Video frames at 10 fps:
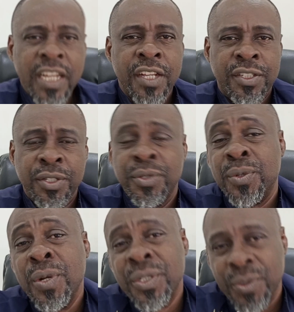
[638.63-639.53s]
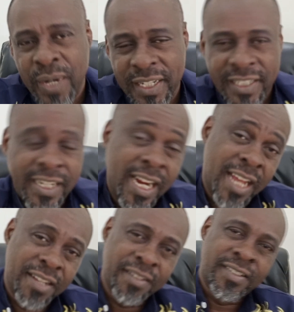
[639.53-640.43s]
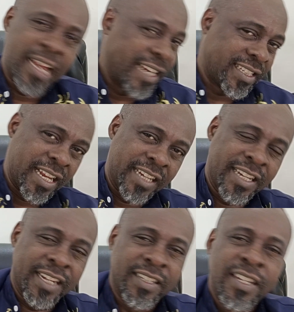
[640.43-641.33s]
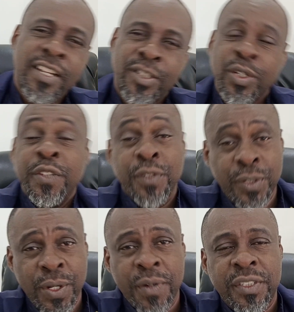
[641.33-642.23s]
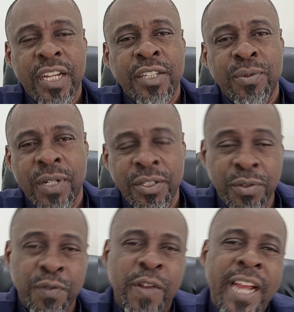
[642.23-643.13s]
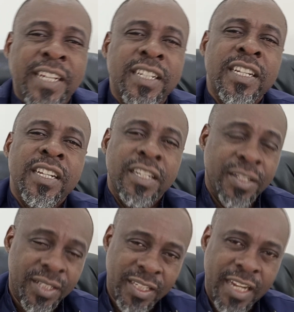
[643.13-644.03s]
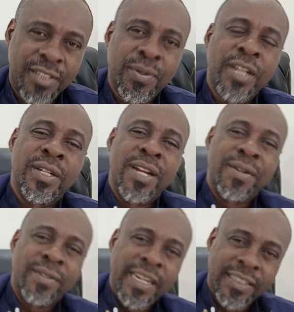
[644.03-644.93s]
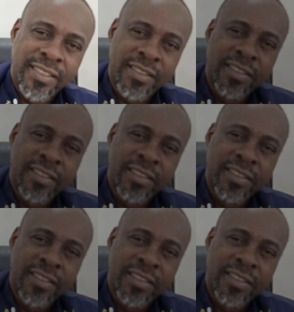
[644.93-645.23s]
So you're going to rent. There are sites like that. So if you do your research well, you'll find the sites where you can rent.